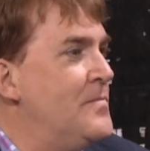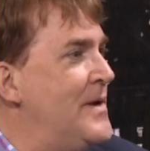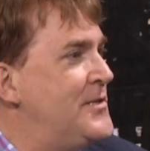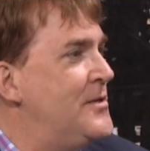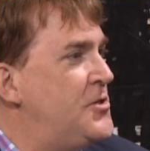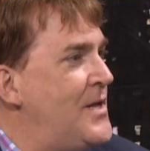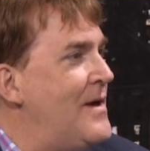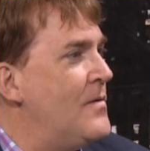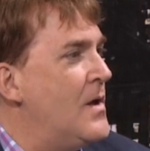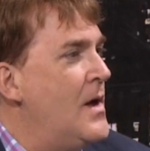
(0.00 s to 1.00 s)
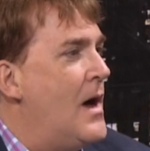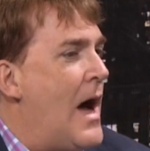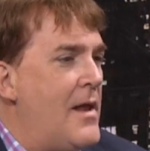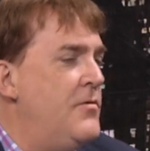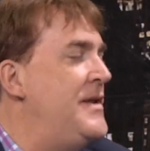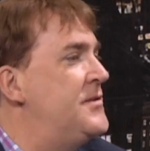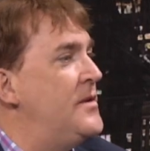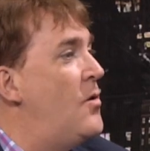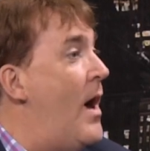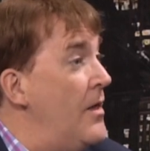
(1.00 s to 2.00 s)
message down. I don't need to
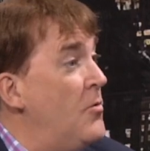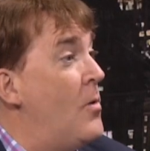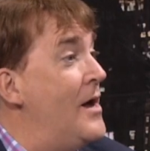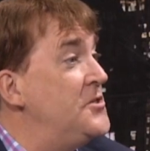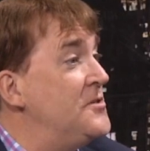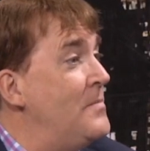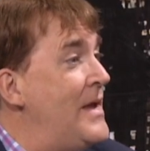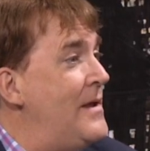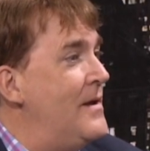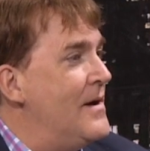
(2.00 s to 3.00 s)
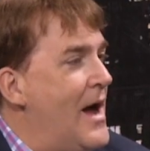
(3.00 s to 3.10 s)
know how the watch is made.